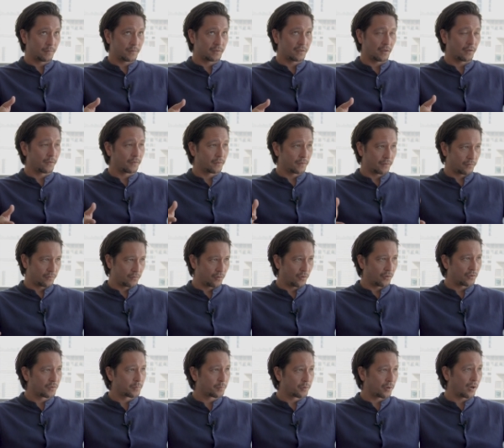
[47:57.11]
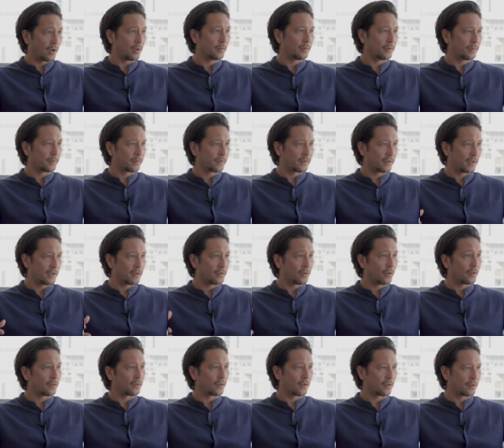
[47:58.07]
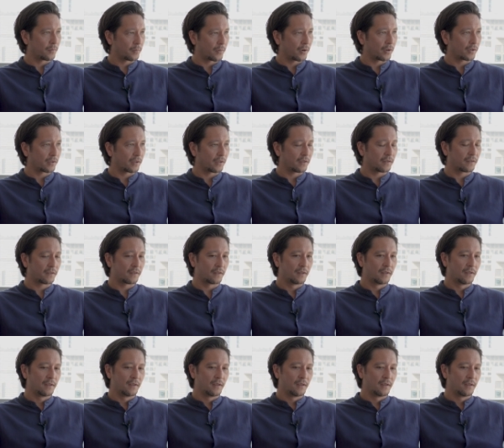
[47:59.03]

solves those problems in those other markets.